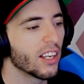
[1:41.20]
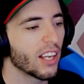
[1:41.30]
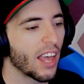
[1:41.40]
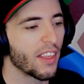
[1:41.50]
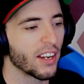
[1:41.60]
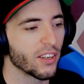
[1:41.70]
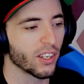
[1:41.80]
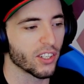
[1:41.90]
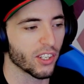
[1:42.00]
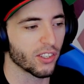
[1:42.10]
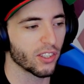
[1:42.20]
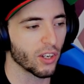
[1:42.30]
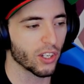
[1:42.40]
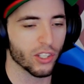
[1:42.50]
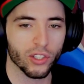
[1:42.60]
And then you could just, you
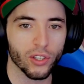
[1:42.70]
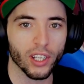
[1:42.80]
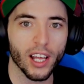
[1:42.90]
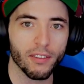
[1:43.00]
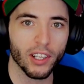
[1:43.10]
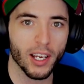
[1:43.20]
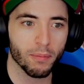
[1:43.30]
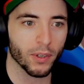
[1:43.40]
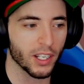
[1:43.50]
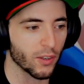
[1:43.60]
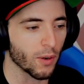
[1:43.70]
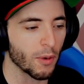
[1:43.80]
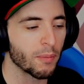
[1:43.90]
could just do the level like pretty normal.